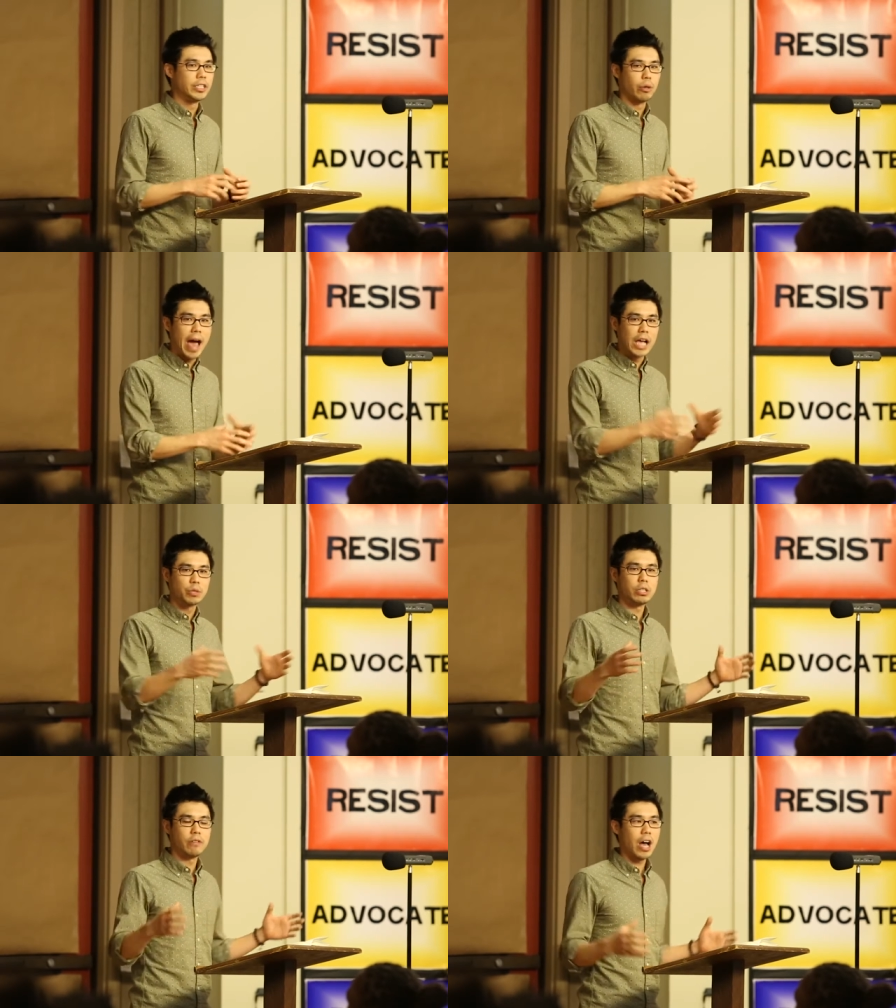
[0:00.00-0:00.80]
And so
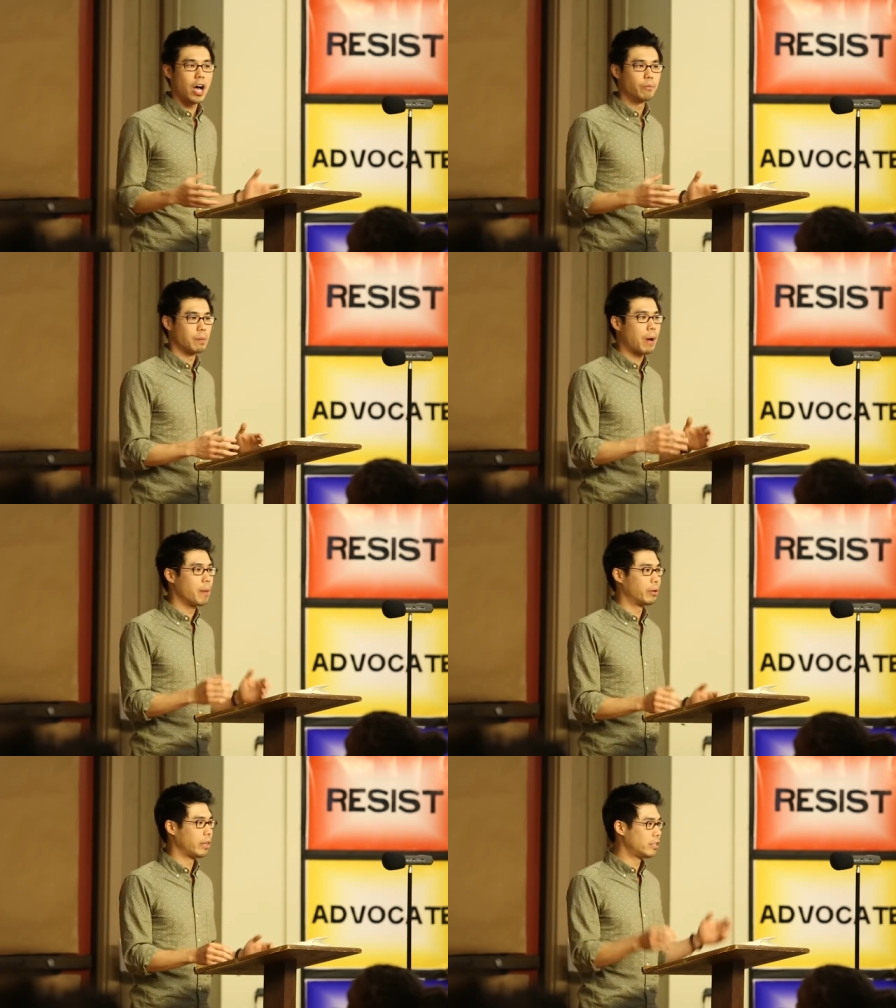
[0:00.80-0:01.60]
as we developed a
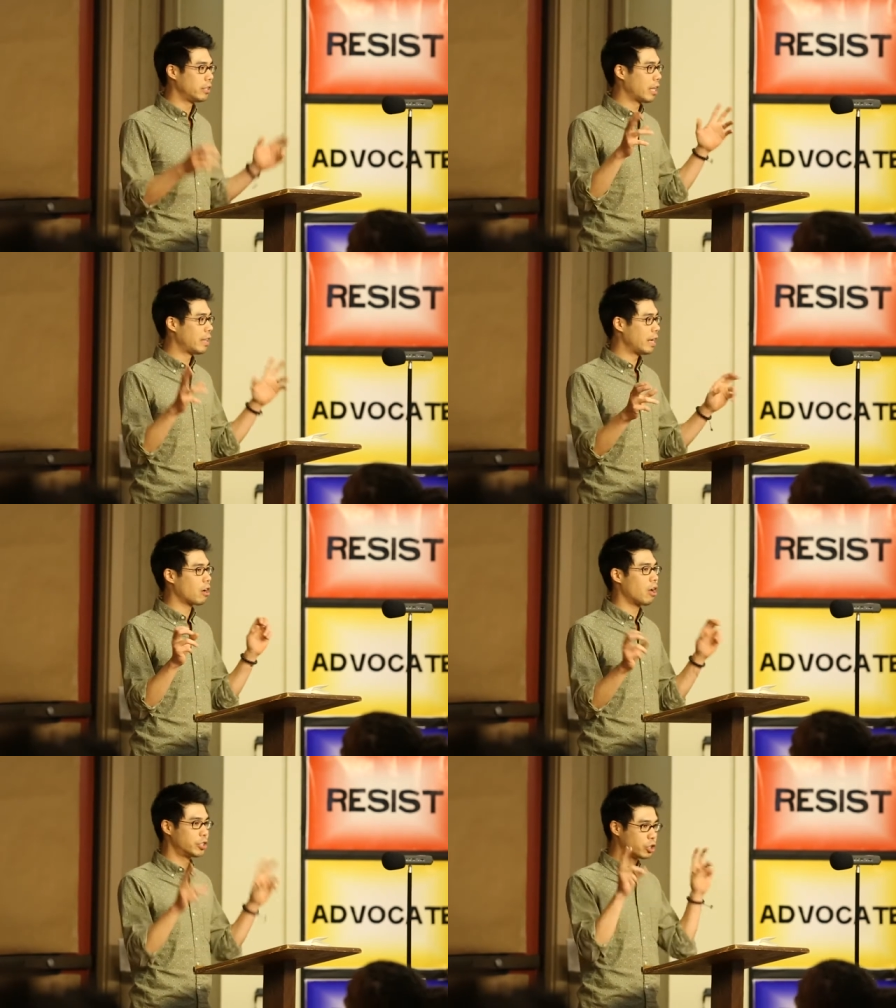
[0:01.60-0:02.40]
population that they
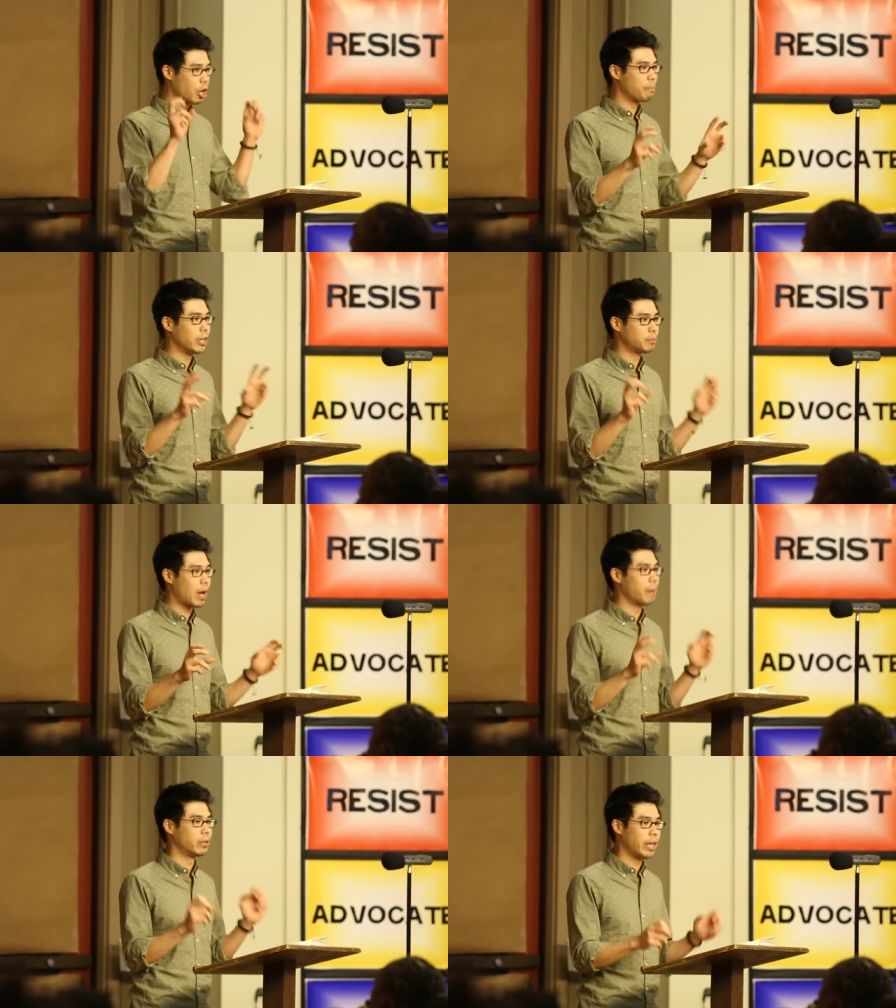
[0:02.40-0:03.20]
call surplus
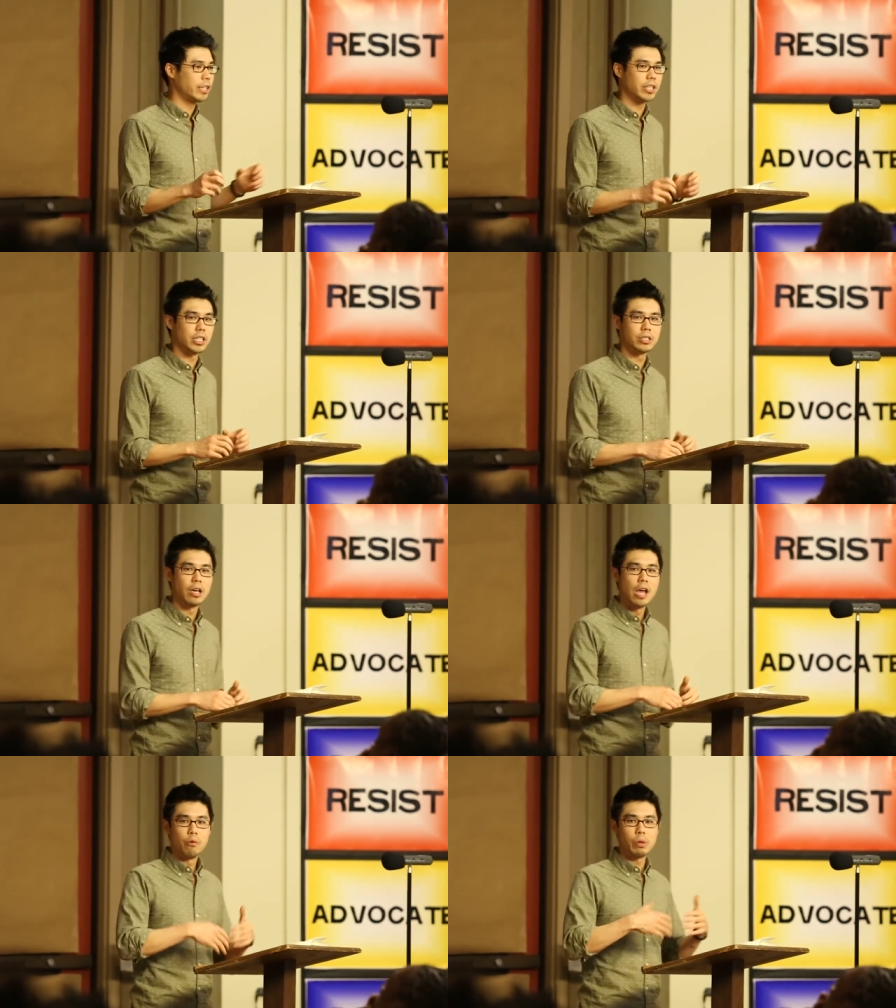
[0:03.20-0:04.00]

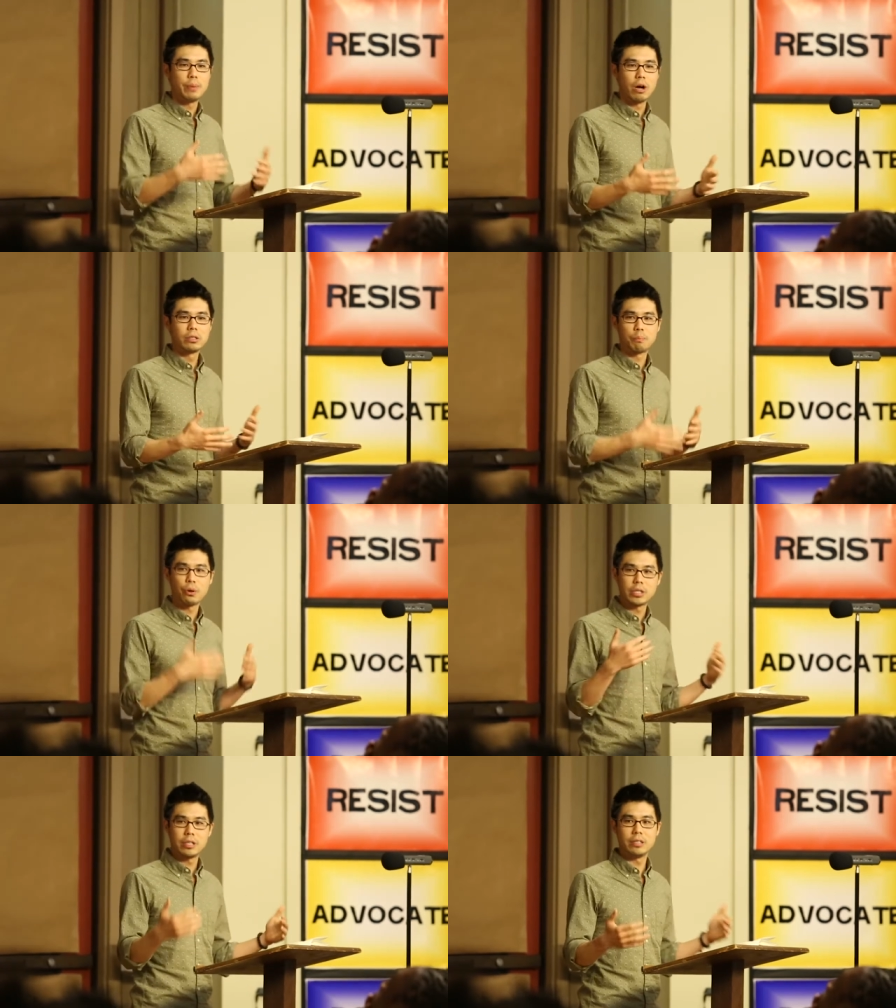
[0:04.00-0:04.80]
populations, we built a
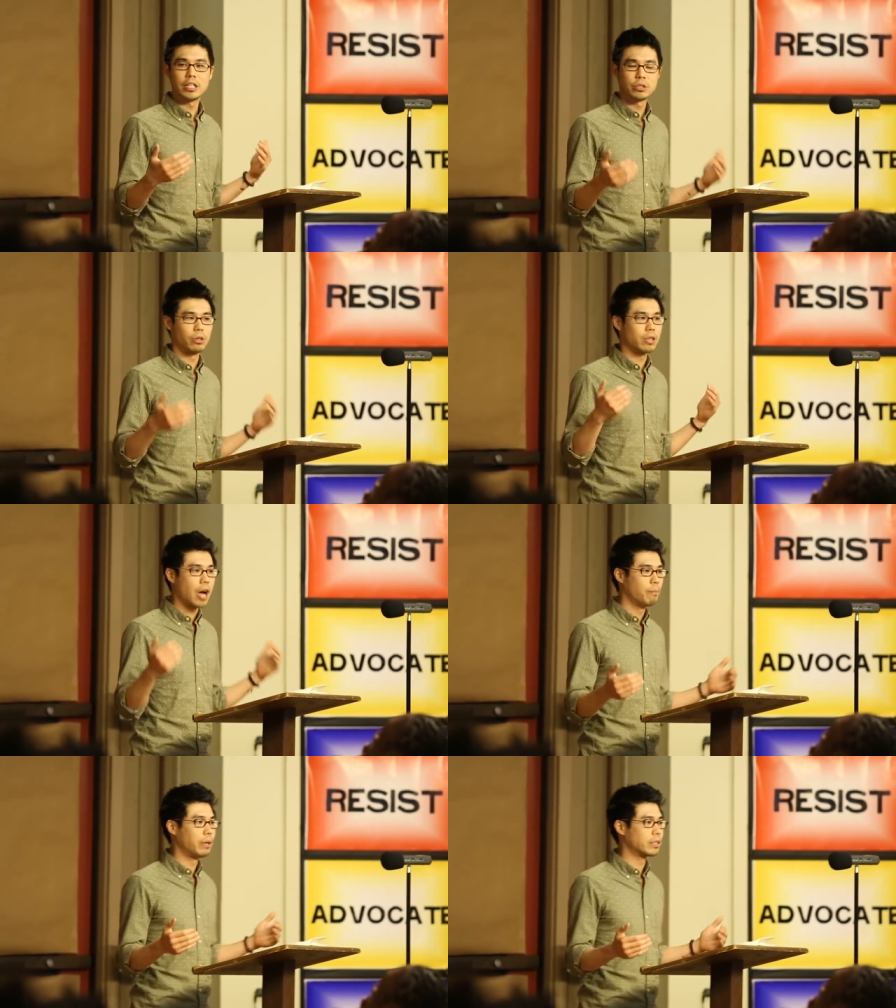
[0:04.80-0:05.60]
prison industrial
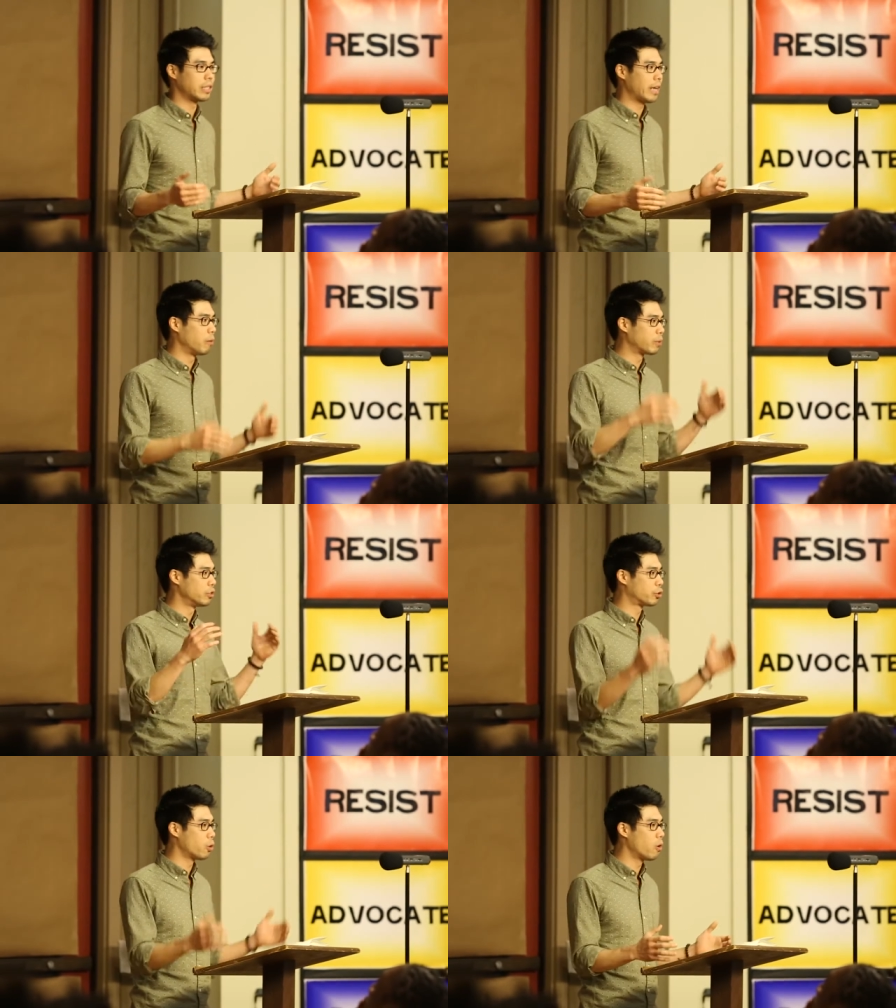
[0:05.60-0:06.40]
complex that helped
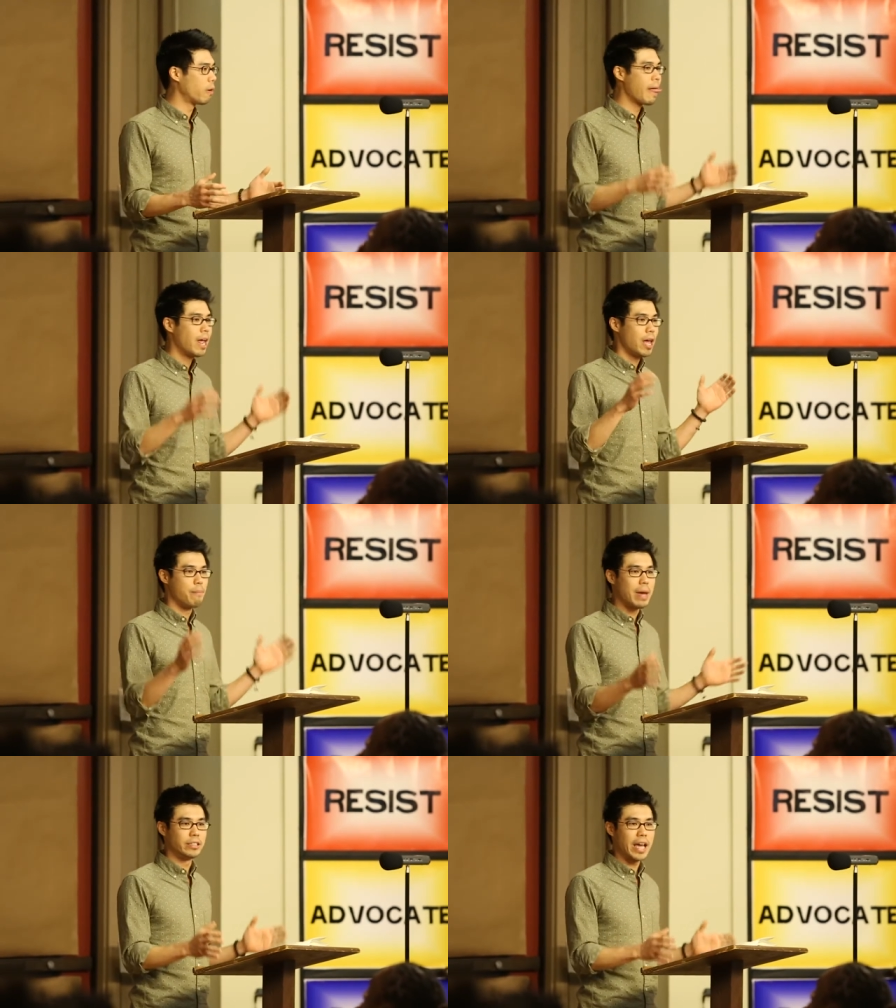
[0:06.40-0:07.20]
control
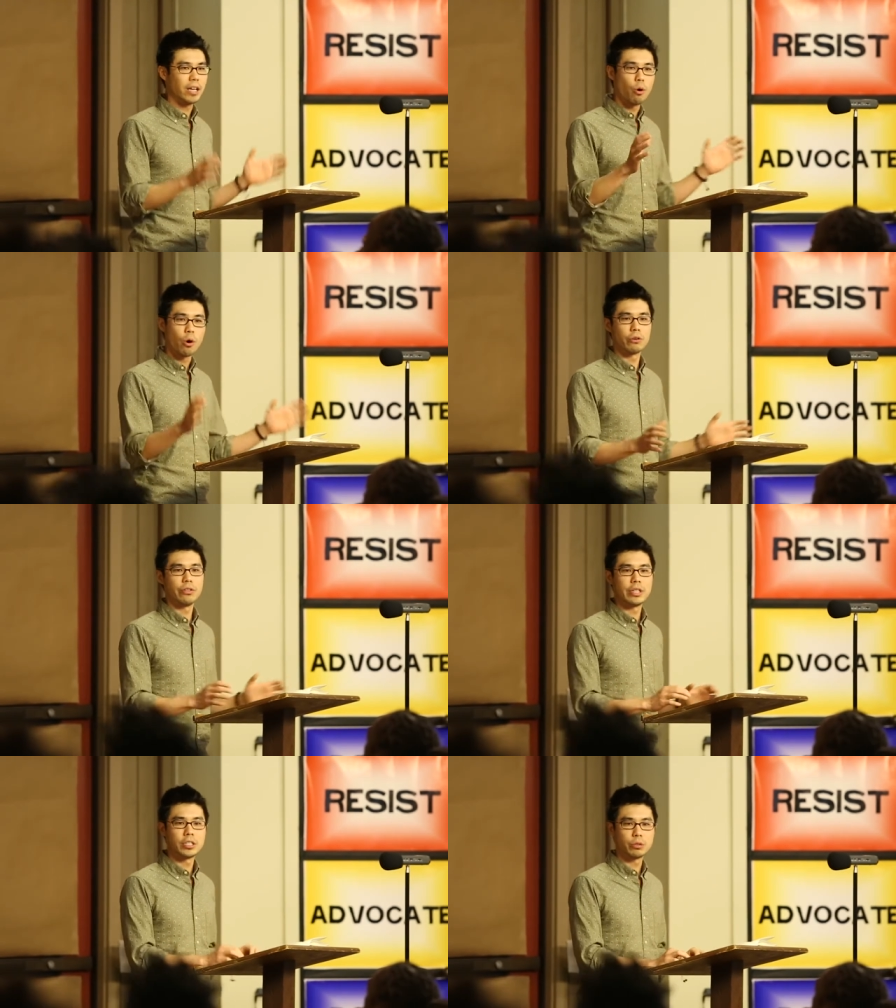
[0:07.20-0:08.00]
and maintain
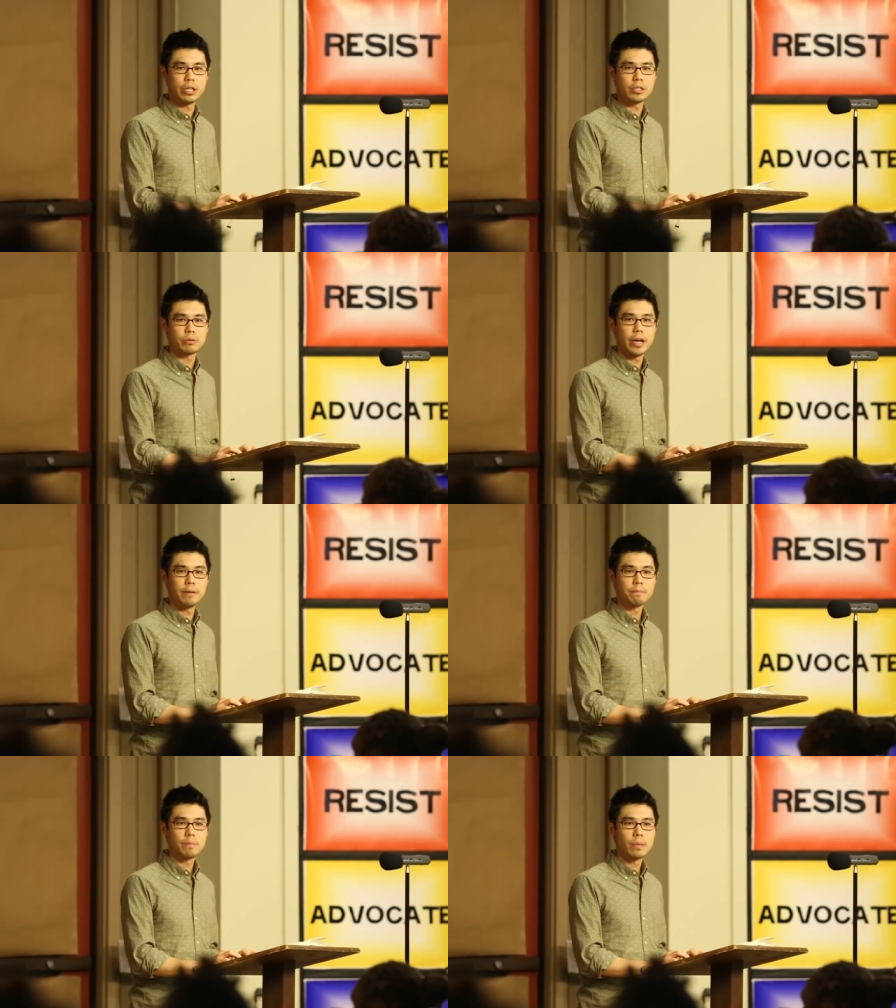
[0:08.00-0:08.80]
order in the streets, right?